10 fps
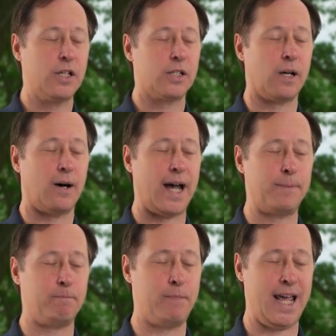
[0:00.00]
So I
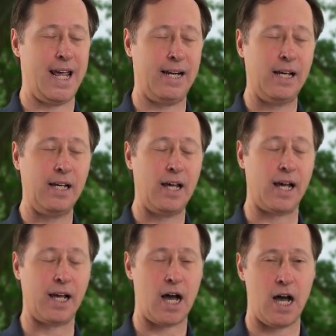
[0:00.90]
made
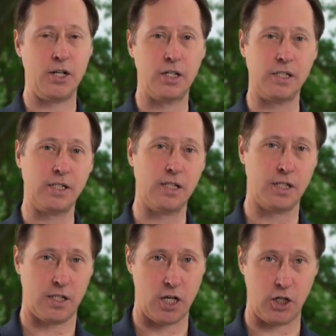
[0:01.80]
a conscious
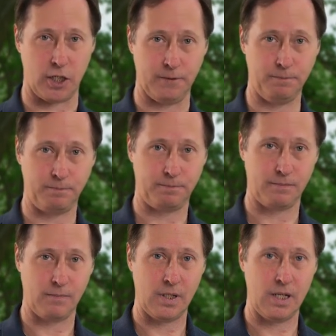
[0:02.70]
decision
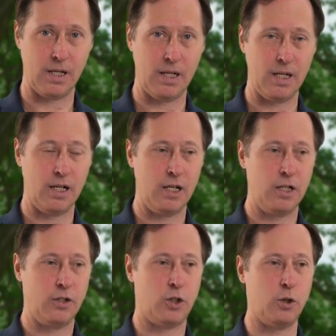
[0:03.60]

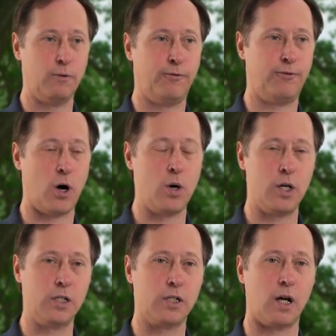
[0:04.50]
to
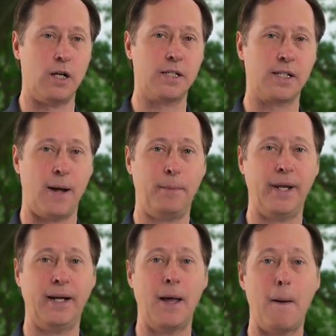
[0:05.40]
focus on
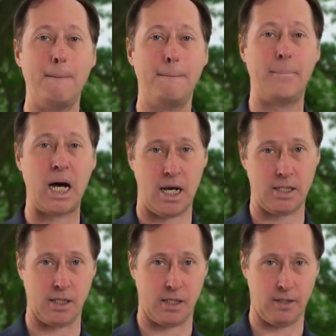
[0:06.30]
something
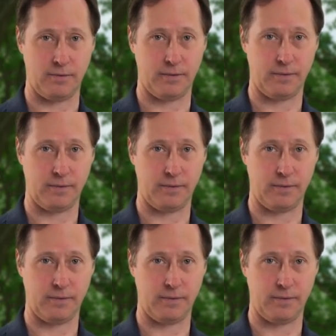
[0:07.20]
positive.